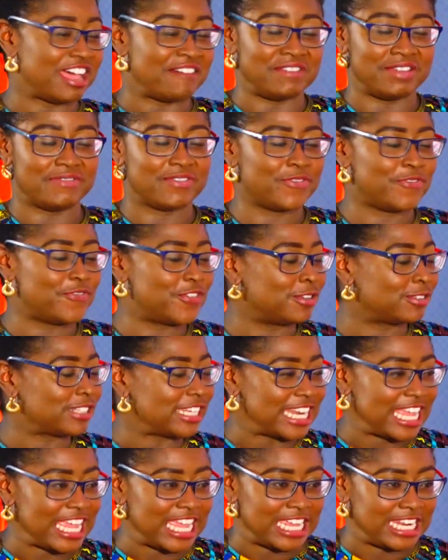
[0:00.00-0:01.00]
I've never
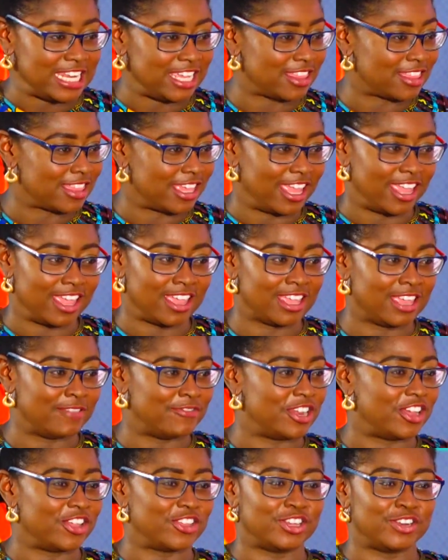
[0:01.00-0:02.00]
failed at anything.
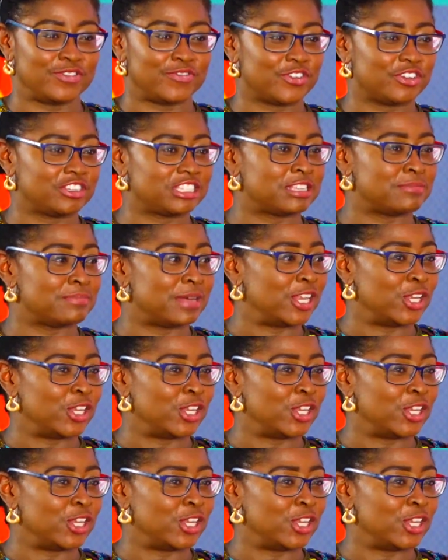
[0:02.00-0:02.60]
Even at university,